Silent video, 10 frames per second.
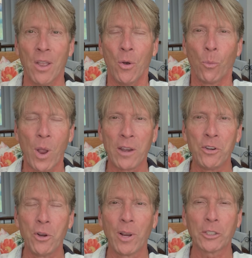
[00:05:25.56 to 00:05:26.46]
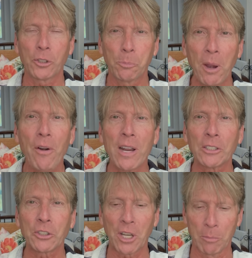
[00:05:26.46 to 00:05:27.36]
When you
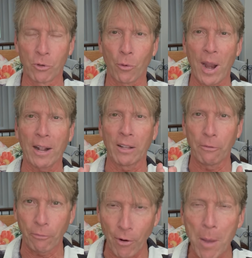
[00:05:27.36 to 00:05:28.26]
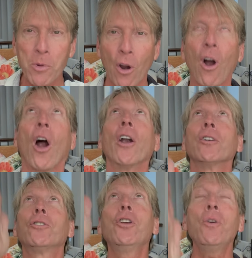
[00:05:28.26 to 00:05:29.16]
experienced Him directly from your
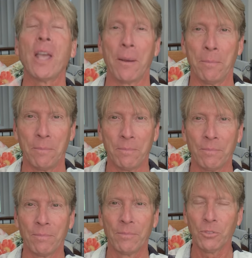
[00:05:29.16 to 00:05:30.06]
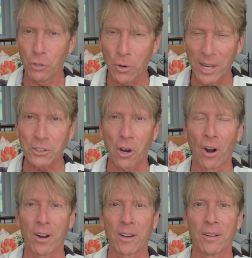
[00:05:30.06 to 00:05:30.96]
heart to Him, to His
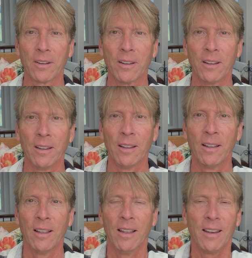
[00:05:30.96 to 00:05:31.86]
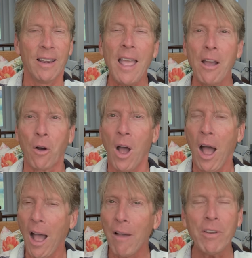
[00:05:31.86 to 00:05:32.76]
heart. Now,
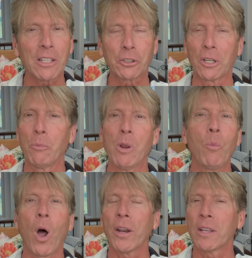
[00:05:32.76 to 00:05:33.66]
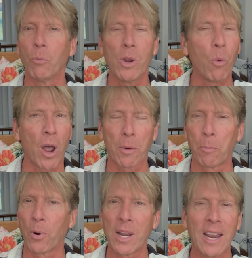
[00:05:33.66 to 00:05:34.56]
obviously, we want to we want to
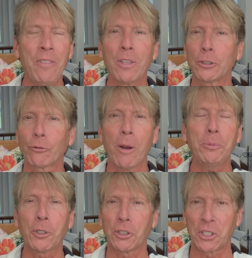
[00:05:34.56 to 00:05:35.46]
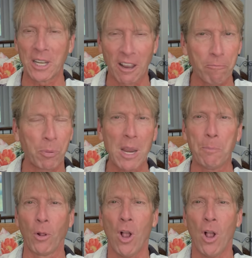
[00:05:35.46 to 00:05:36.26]
bring in the scriptures and give people